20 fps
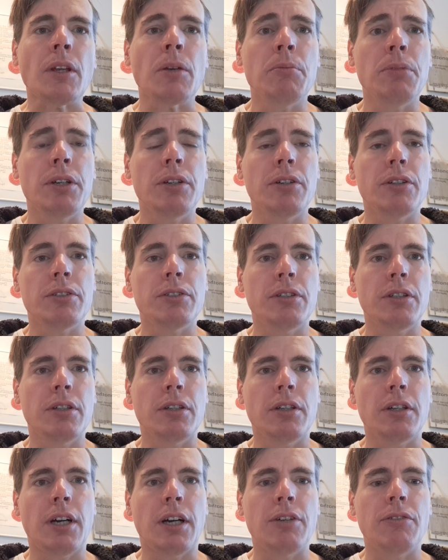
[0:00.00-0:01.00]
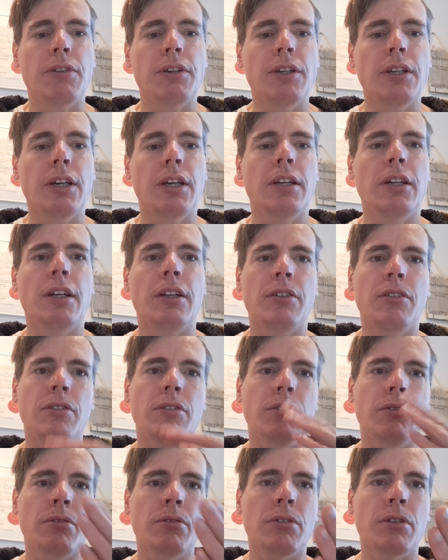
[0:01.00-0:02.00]
because the i20N
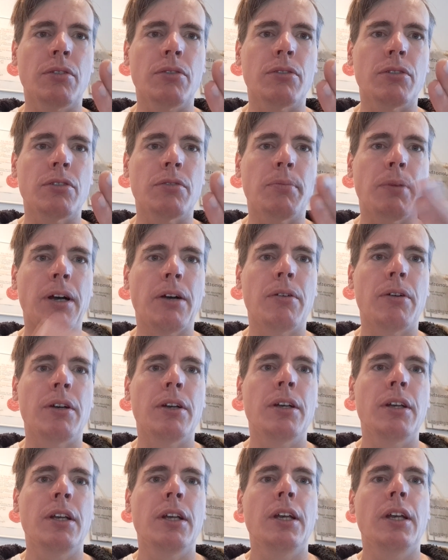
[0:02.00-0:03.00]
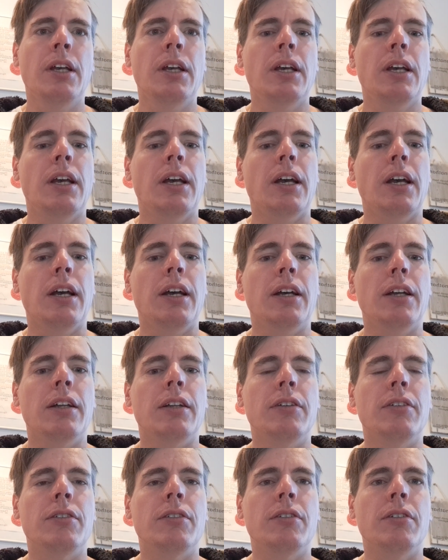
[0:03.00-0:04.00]
has 200 horsepower
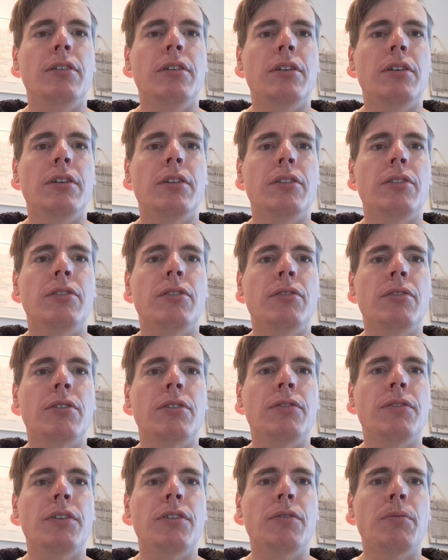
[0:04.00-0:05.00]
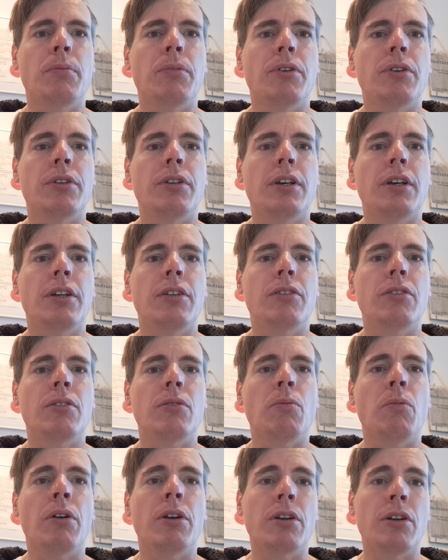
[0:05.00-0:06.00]
and the Suzuki Swift Sport has
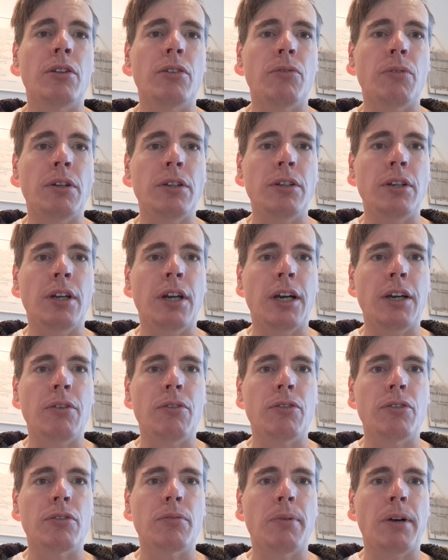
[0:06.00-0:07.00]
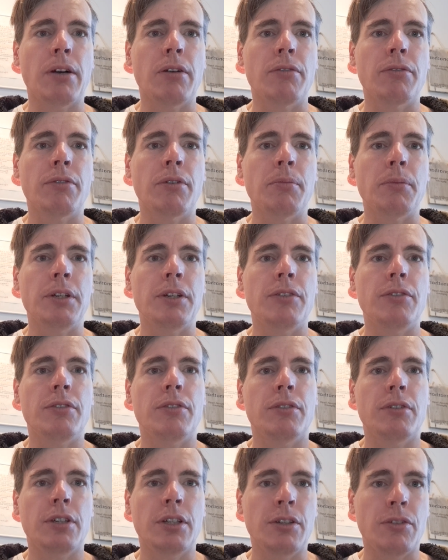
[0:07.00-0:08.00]
129 horsepower from its
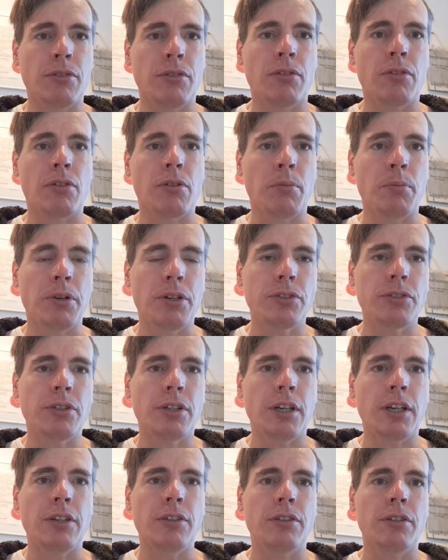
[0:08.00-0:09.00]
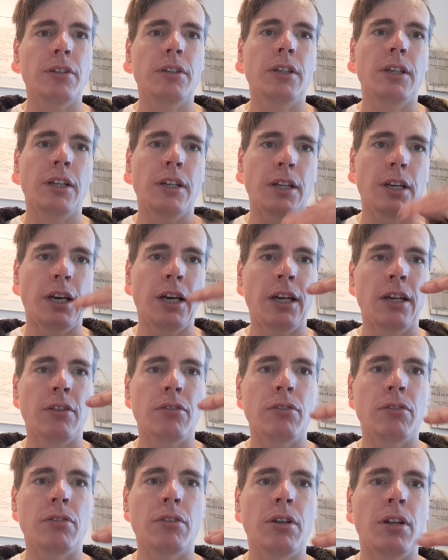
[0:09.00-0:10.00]
internal combustion engine and
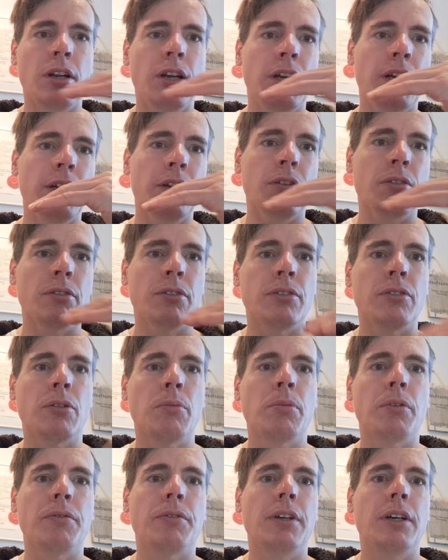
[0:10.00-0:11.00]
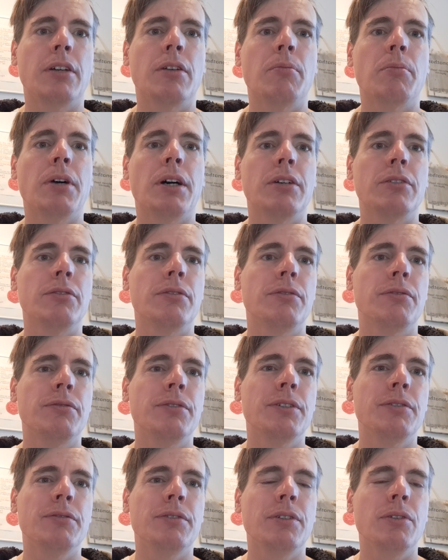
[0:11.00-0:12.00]
added a layer on top of that about
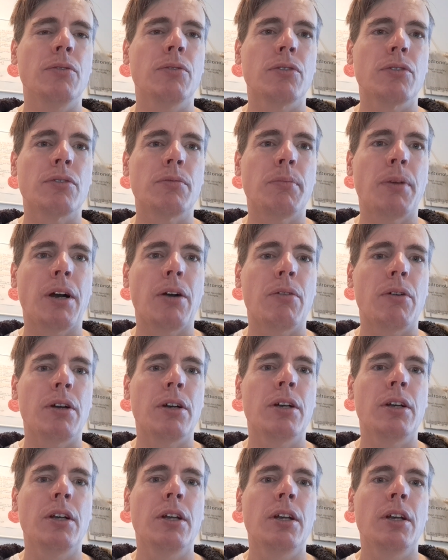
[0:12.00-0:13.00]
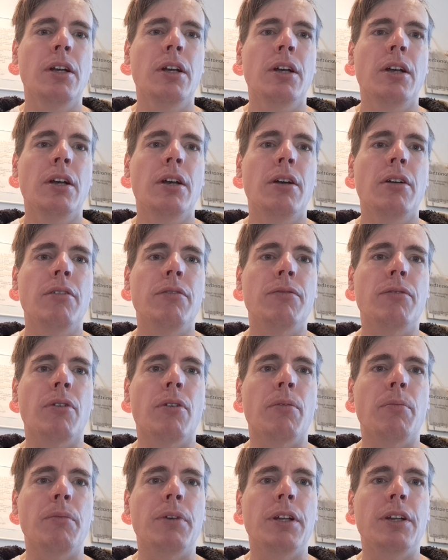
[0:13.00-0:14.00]
15 horsepower
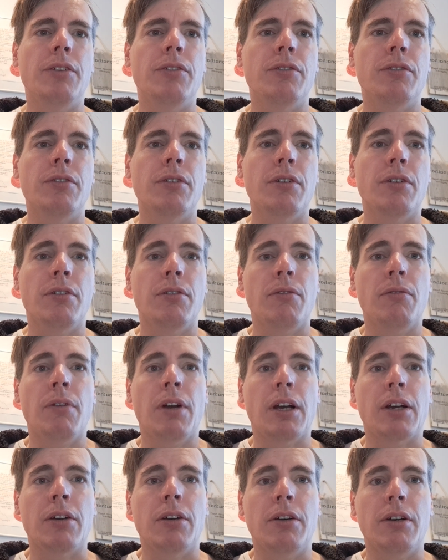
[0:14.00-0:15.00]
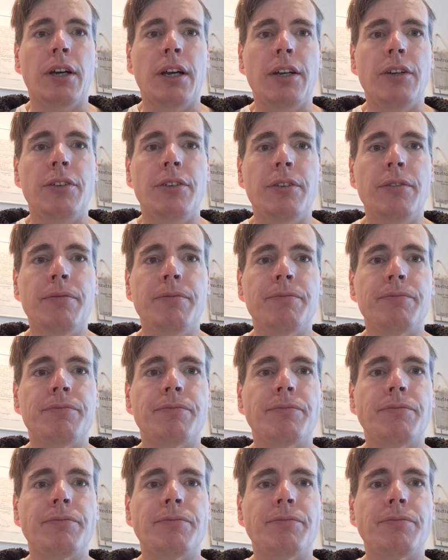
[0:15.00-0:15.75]
from its regular engine,